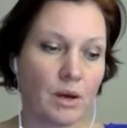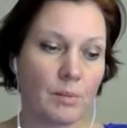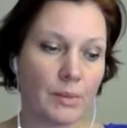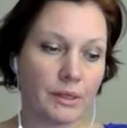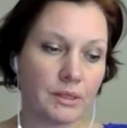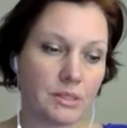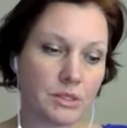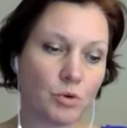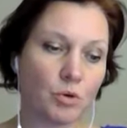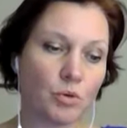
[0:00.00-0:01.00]
but it
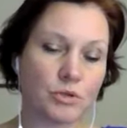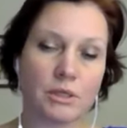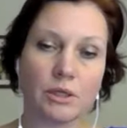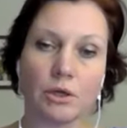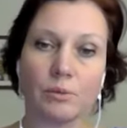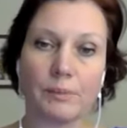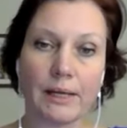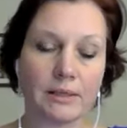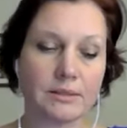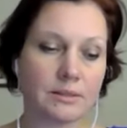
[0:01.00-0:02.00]
is more costly and
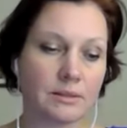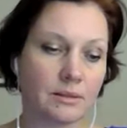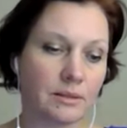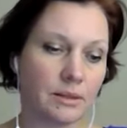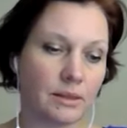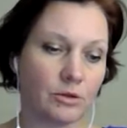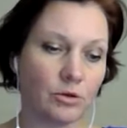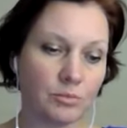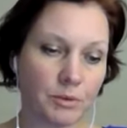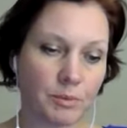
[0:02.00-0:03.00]
complex.
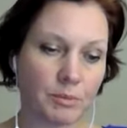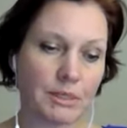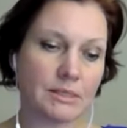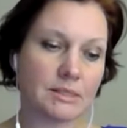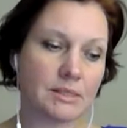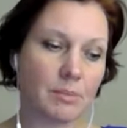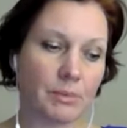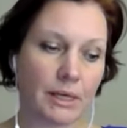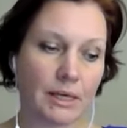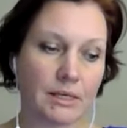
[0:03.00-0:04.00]
Non-probability
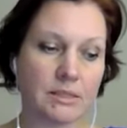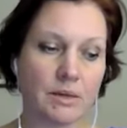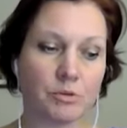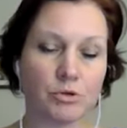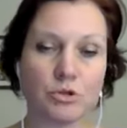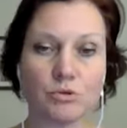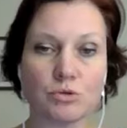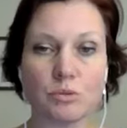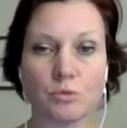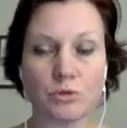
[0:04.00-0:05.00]
sampling is the approach
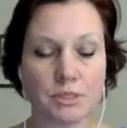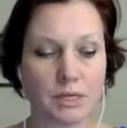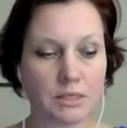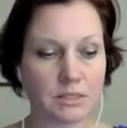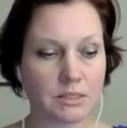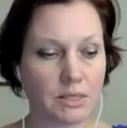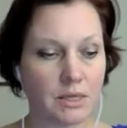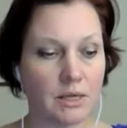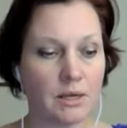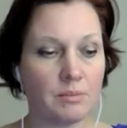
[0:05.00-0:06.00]
used in most studies
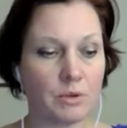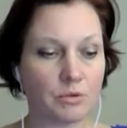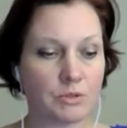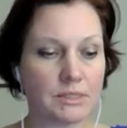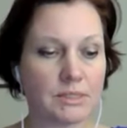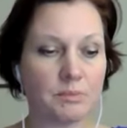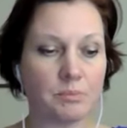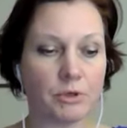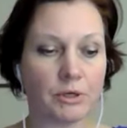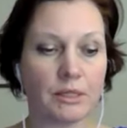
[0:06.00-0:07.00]
because it's
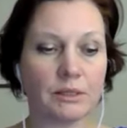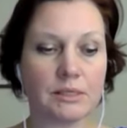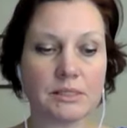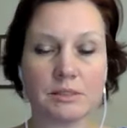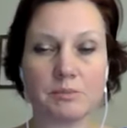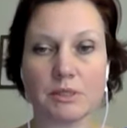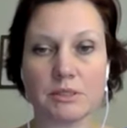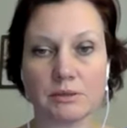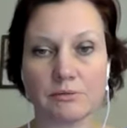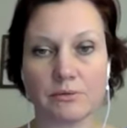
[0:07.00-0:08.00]
simpler and less
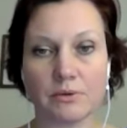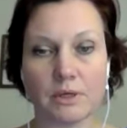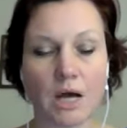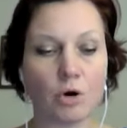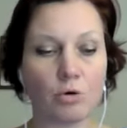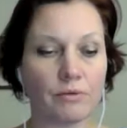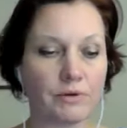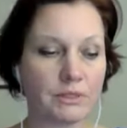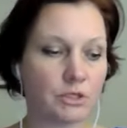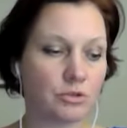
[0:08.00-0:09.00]
expensive. However,
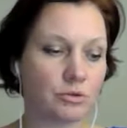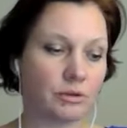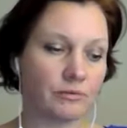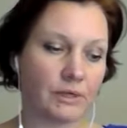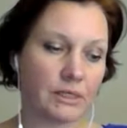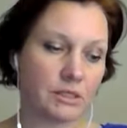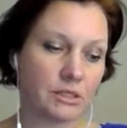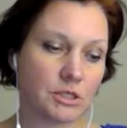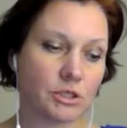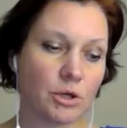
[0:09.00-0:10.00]
its external
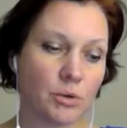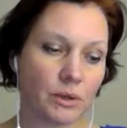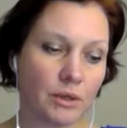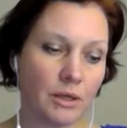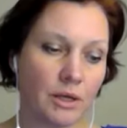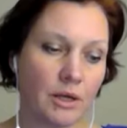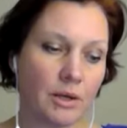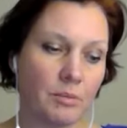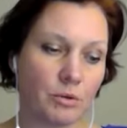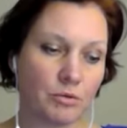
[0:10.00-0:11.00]
validity is lower
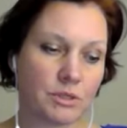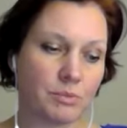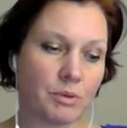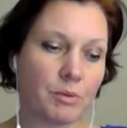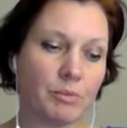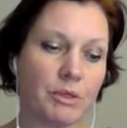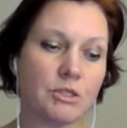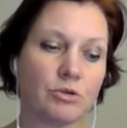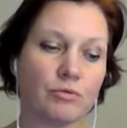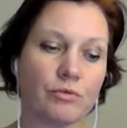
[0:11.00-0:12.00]
because the
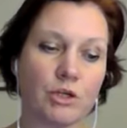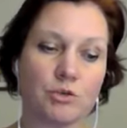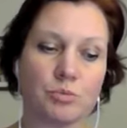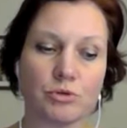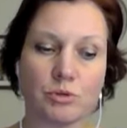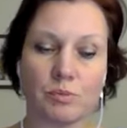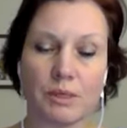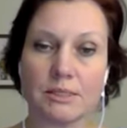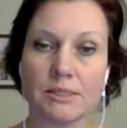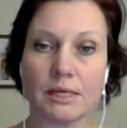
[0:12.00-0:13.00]
probability of each person
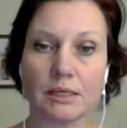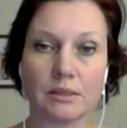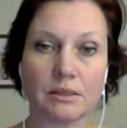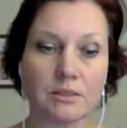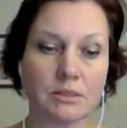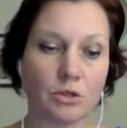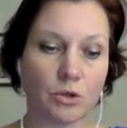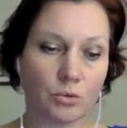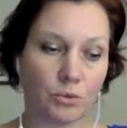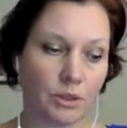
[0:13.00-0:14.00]
being selected is
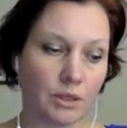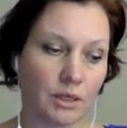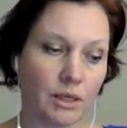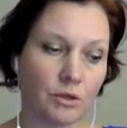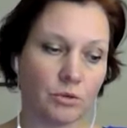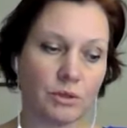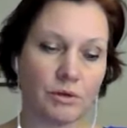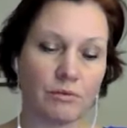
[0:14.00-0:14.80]
unknown, and not